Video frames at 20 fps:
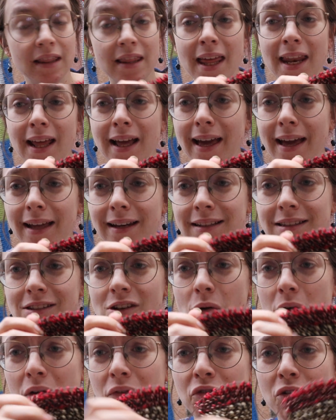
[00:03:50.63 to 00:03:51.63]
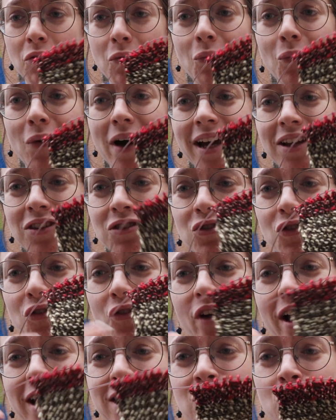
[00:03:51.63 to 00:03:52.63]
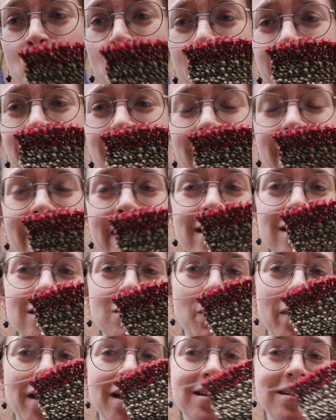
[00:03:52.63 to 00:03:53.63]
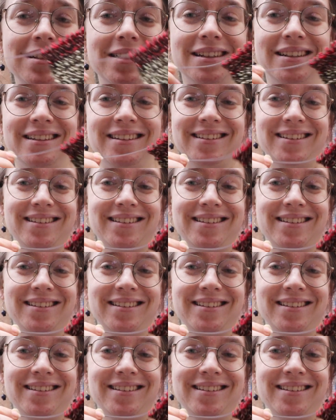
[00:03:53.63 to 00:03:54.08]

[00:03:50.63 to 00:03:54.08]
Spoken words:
Then again, it's going from white to red. What did I expect?